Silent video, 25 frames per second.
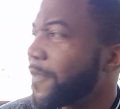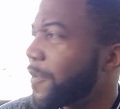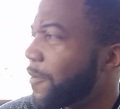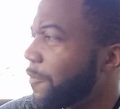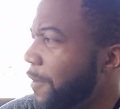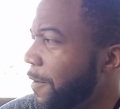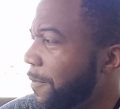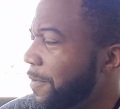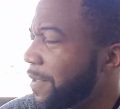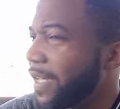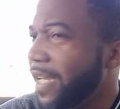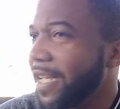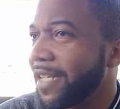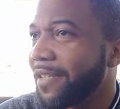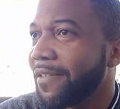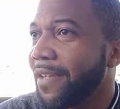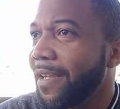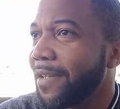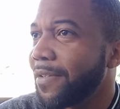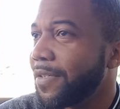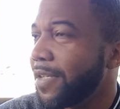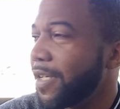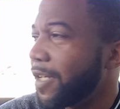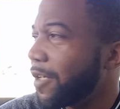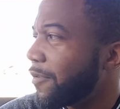what was that
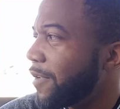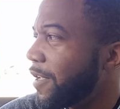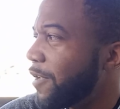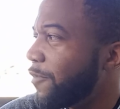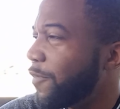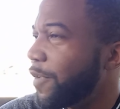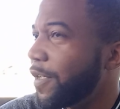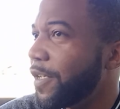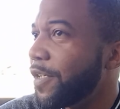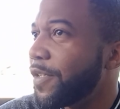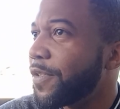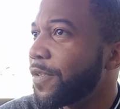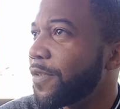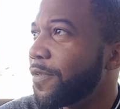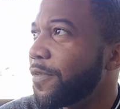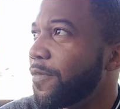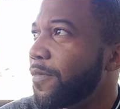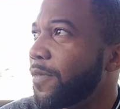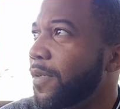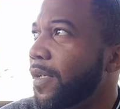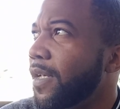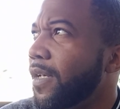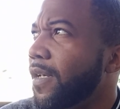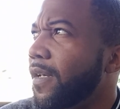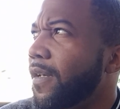ticker he went
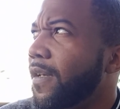into?